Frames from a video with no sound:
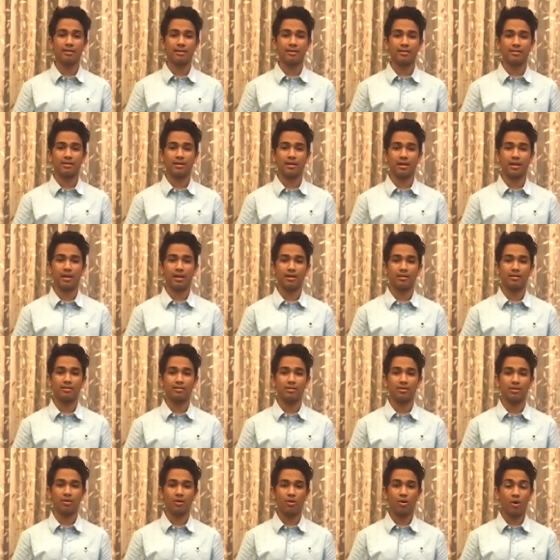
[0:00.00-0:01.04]
the
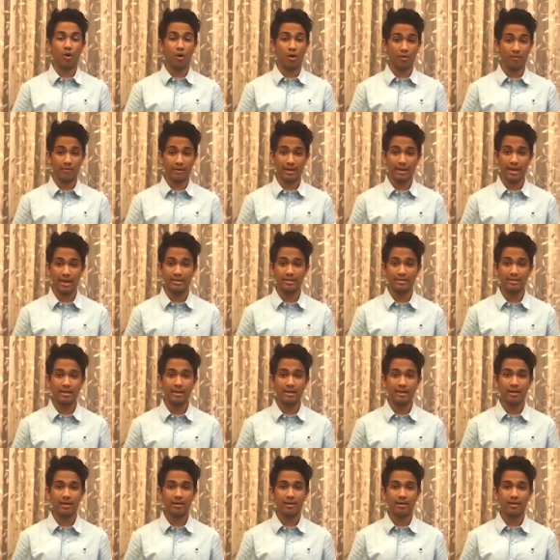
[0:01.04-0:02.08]
Israelites, or we can
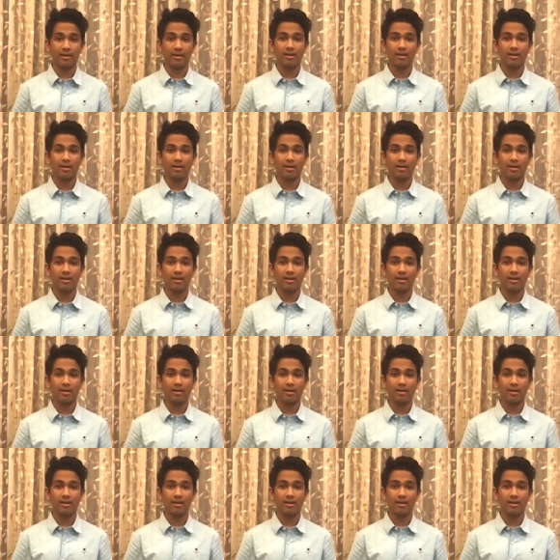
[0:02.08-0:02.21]
say,